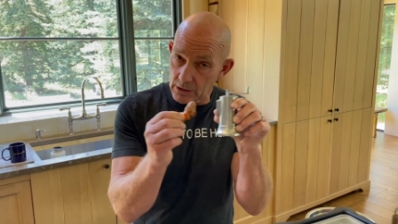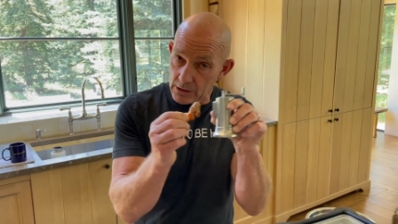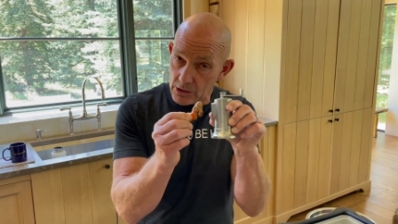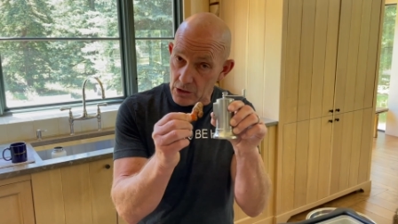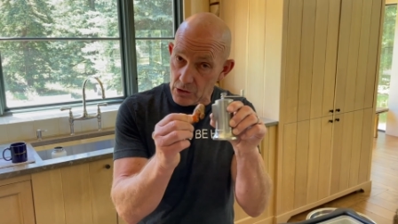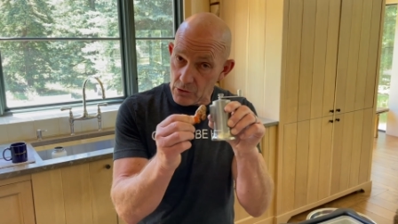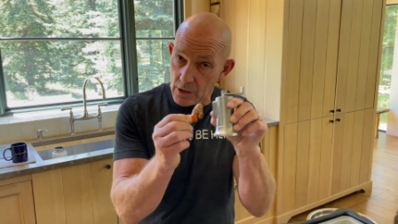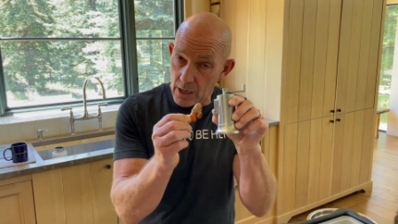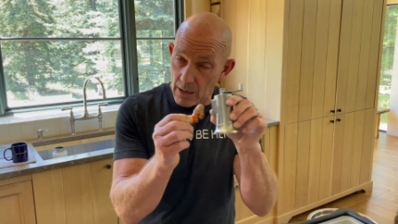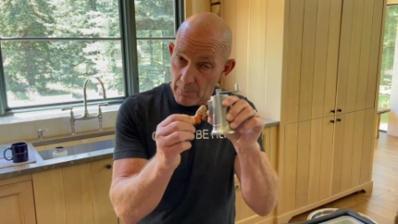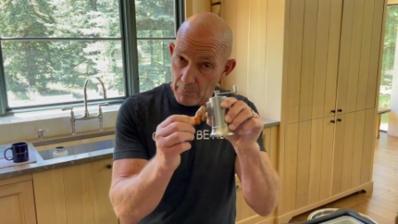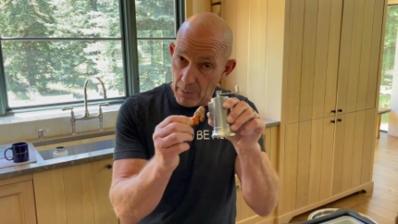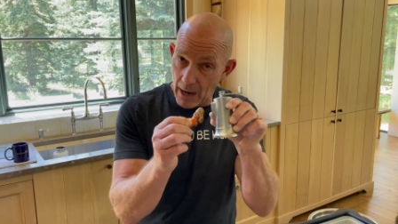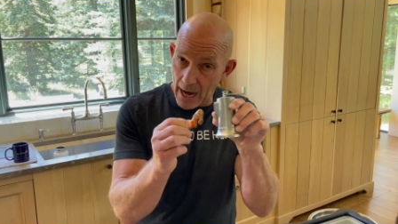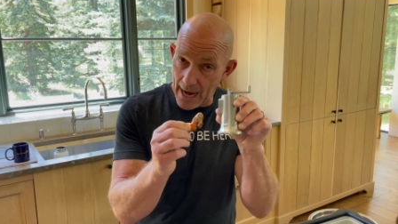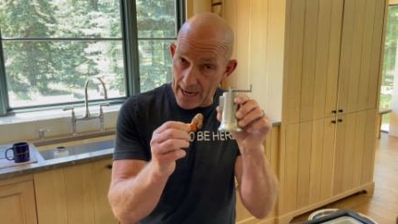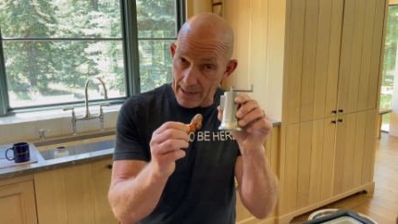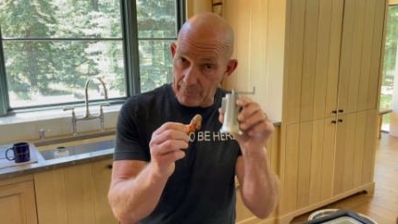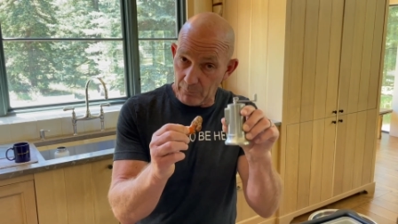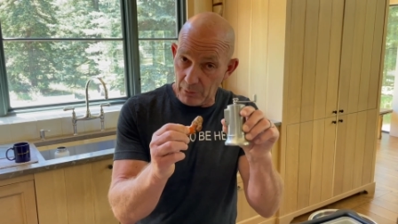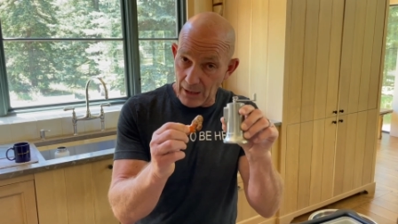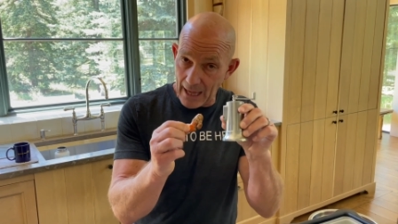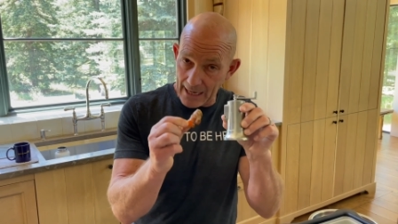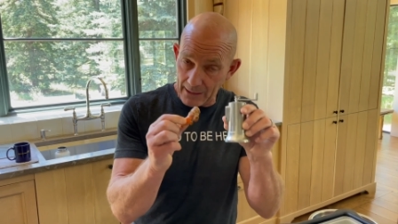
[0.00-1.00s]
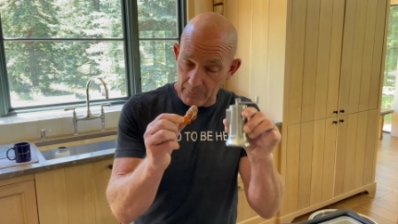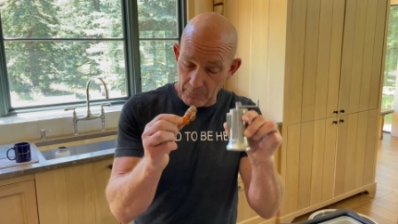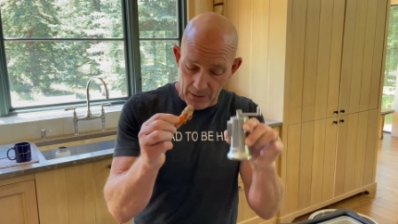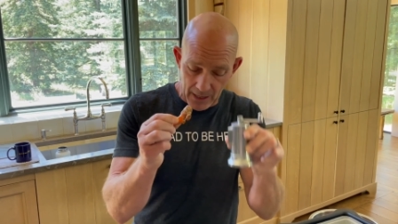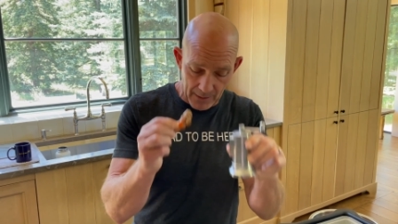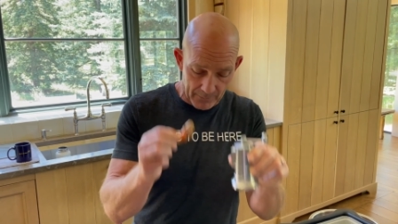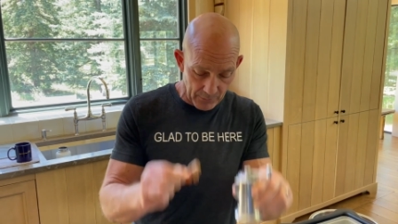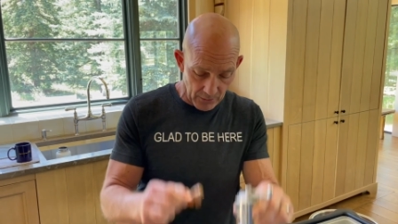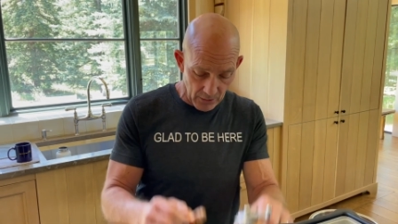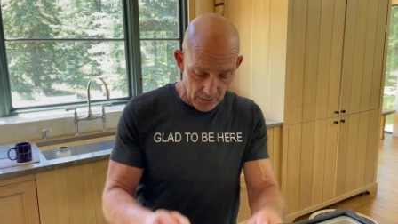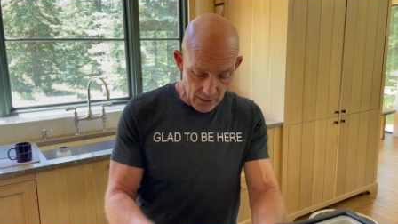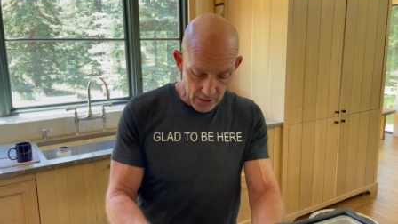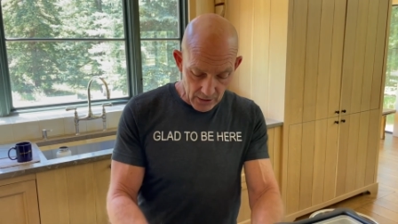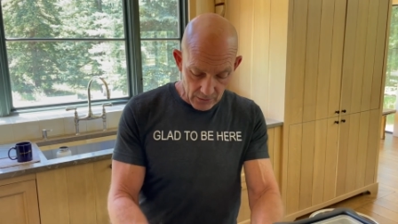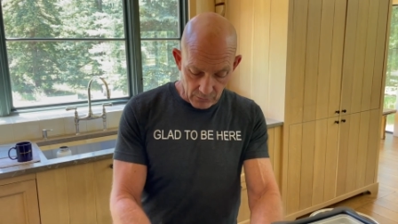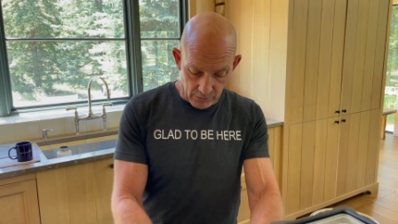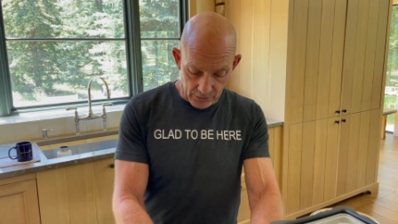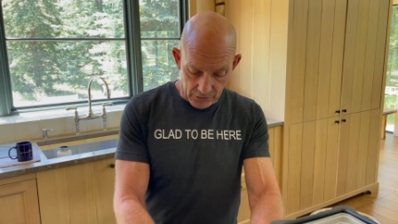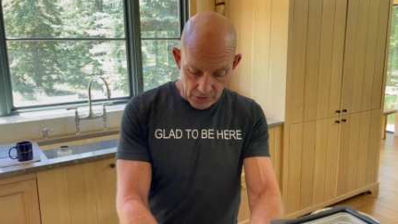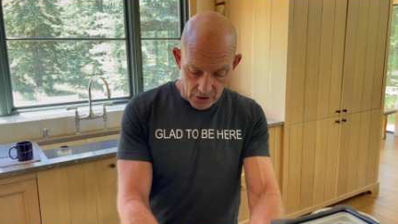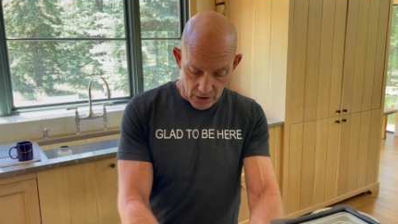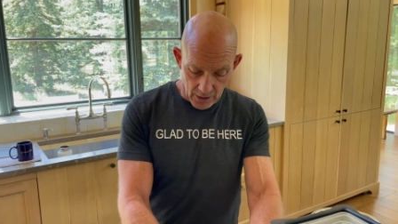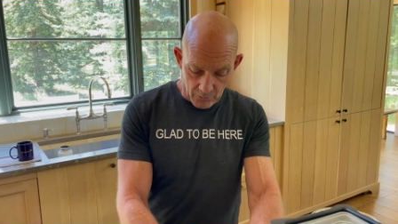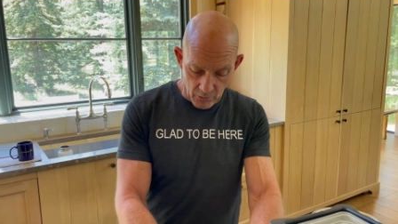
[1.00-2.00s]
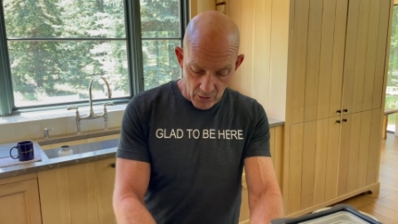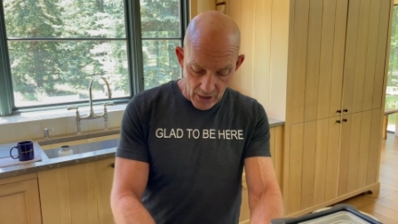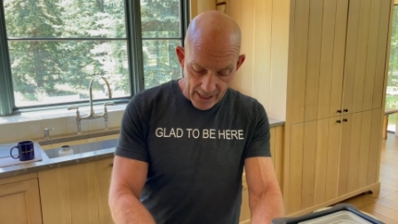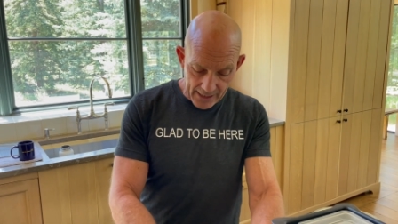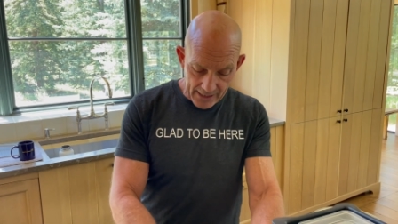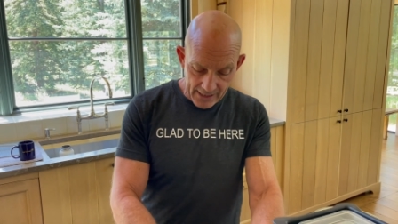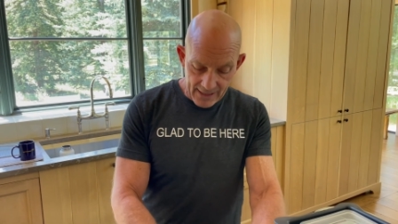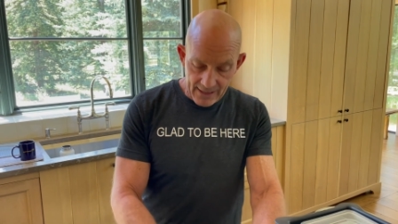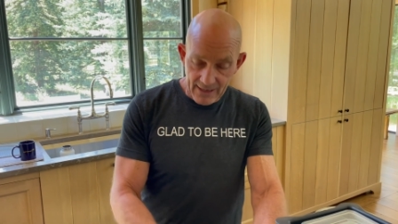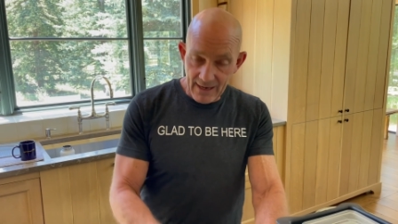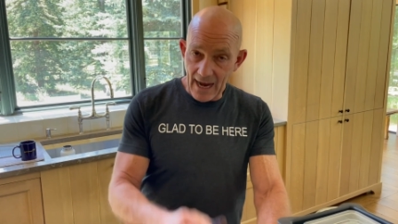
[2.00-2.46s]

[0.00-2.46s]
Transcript: to combine black pepper with turmeric.